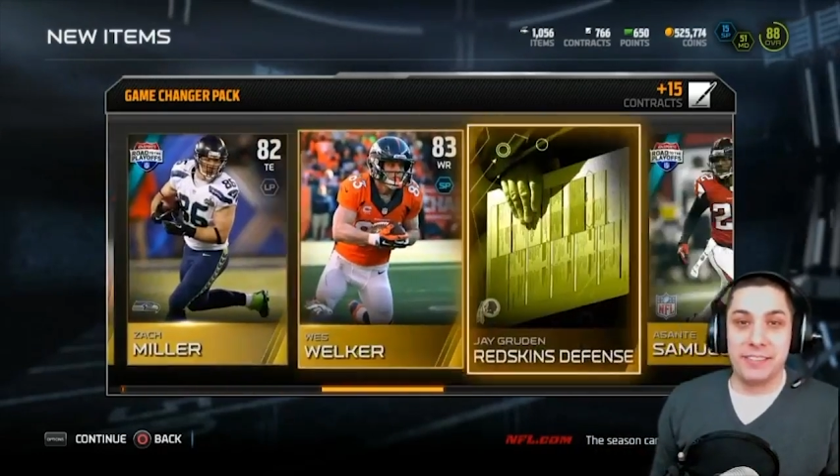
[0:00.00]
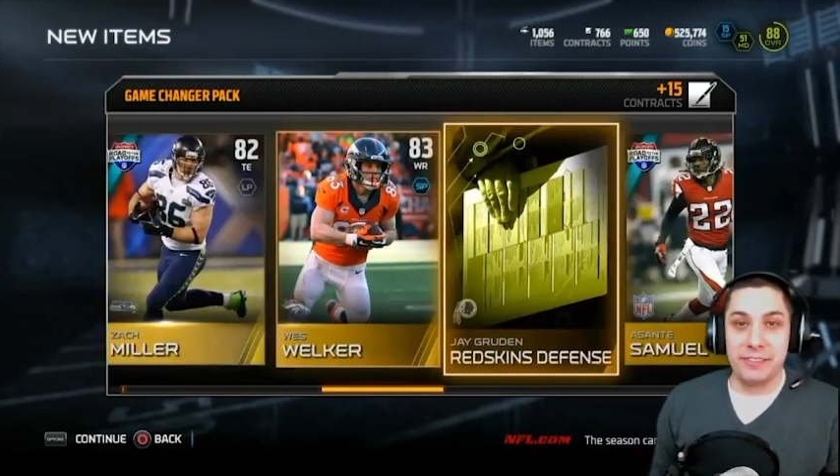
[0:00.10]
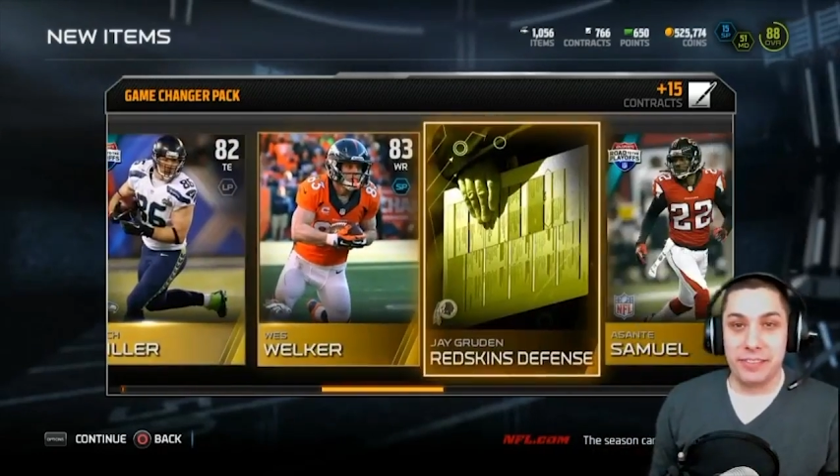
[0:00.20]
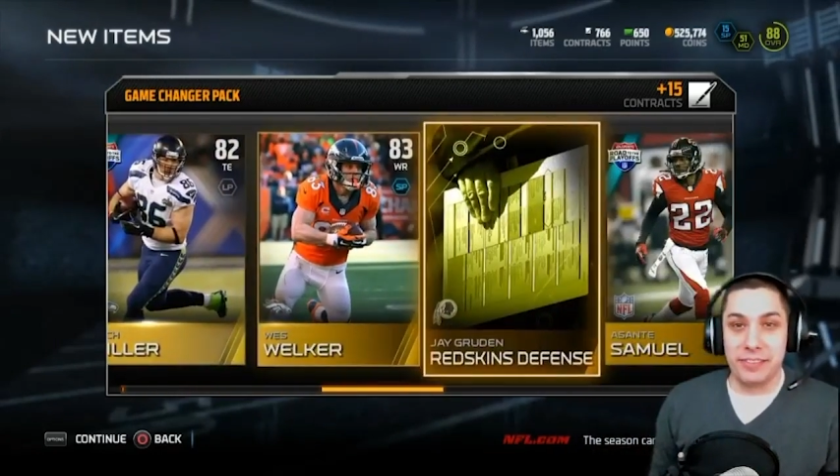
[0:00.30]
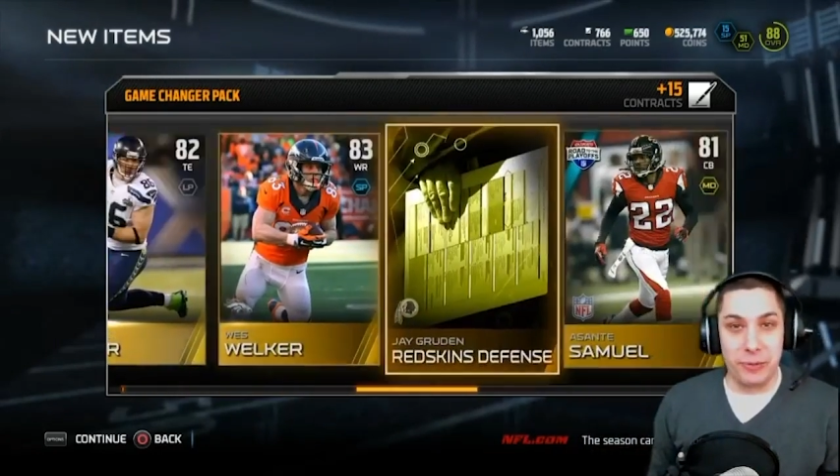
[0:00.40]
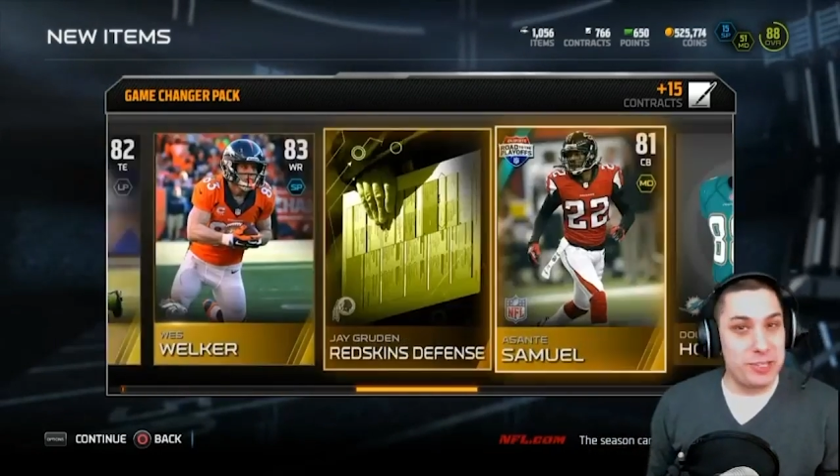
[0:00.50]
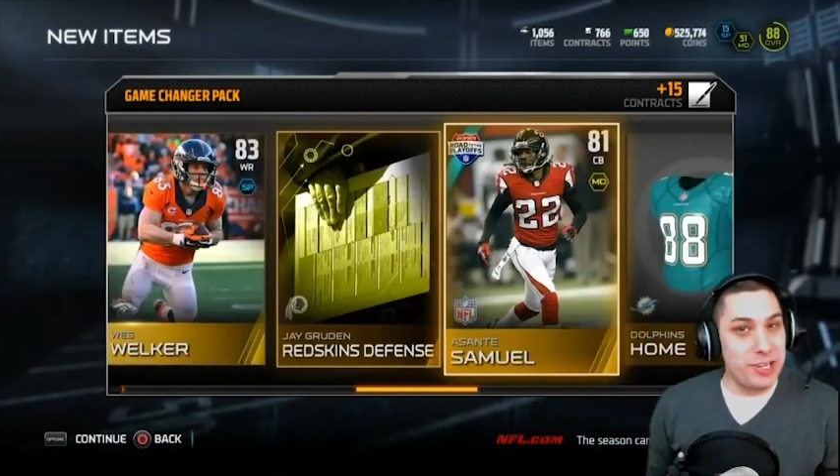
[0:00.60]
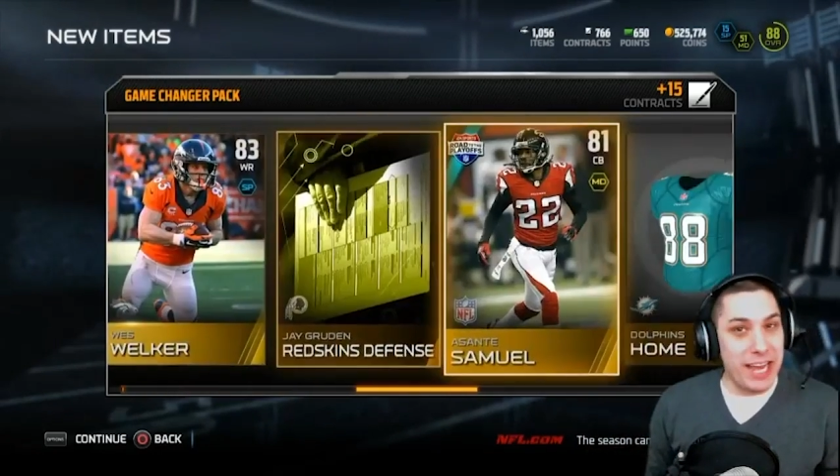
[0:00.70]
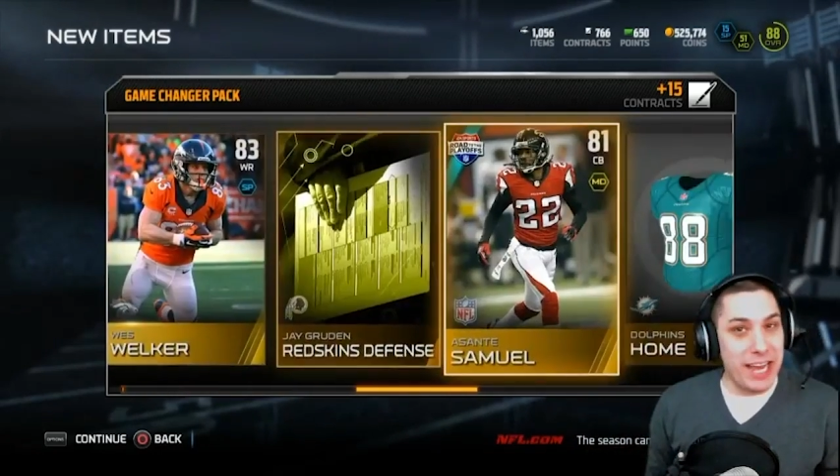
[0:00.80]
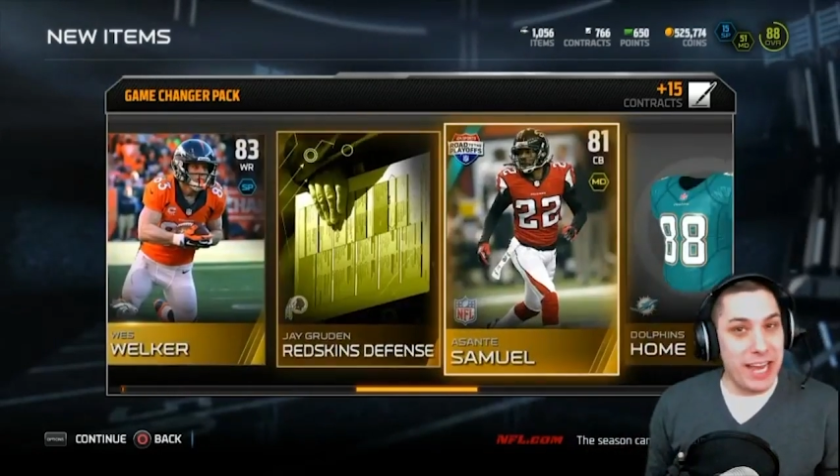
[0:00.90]
We're going to wrap
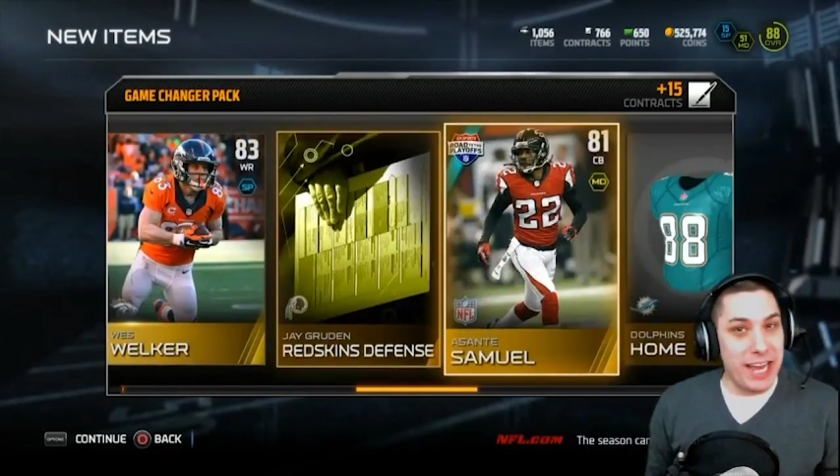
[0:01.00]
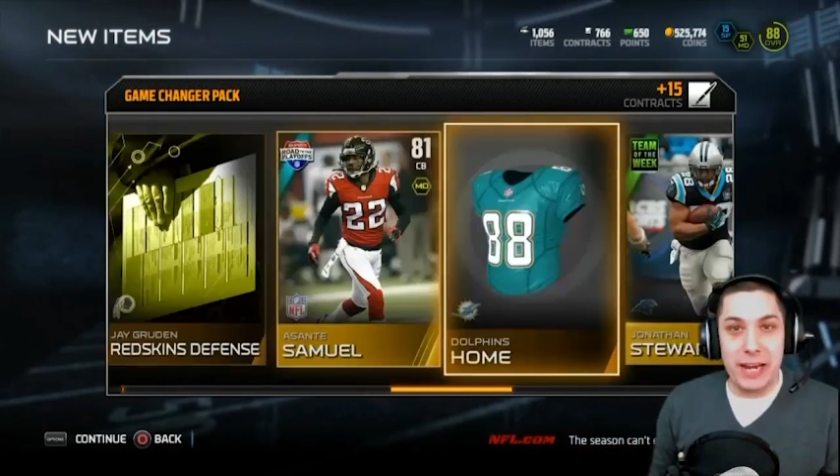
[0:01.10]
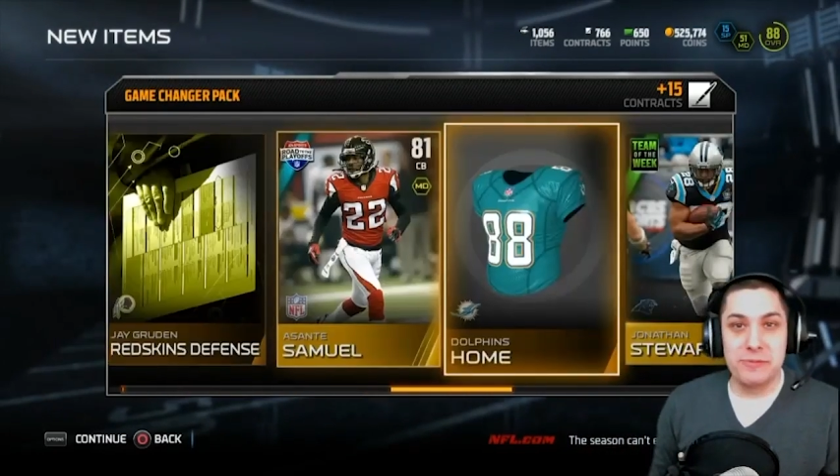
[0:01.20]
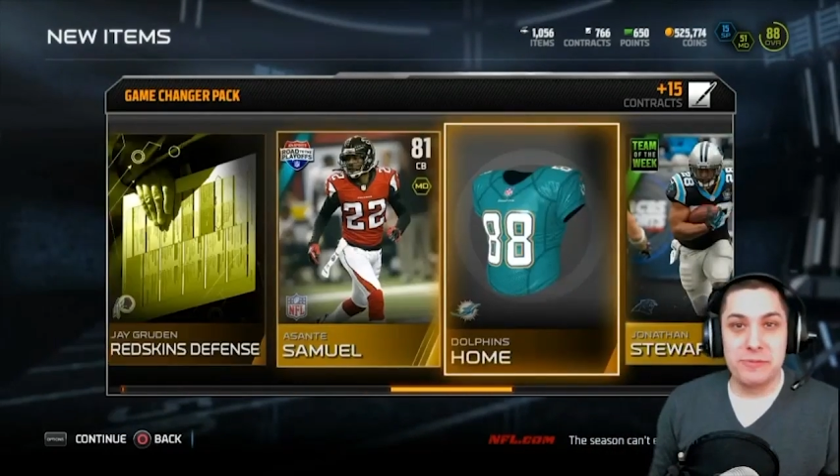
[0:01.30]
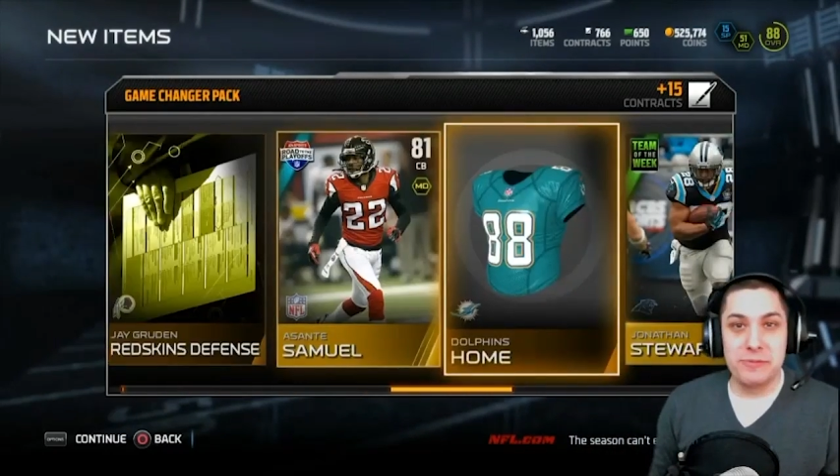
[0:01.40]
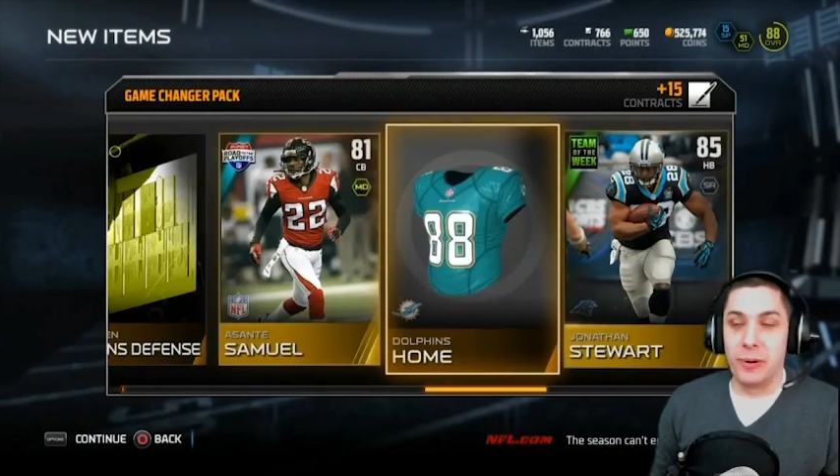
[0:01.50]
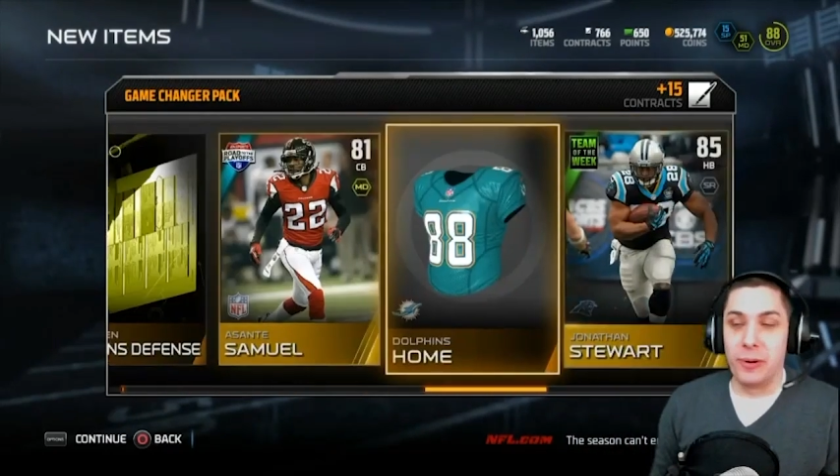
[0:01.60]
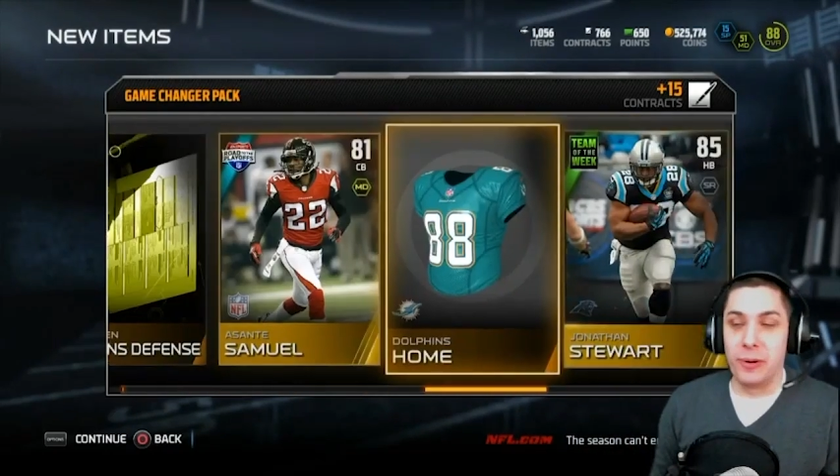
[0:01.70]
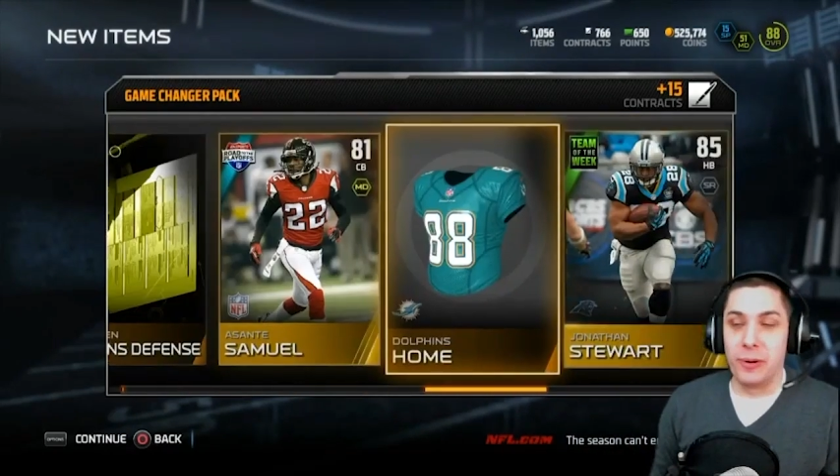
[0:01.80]
all the way around and go the other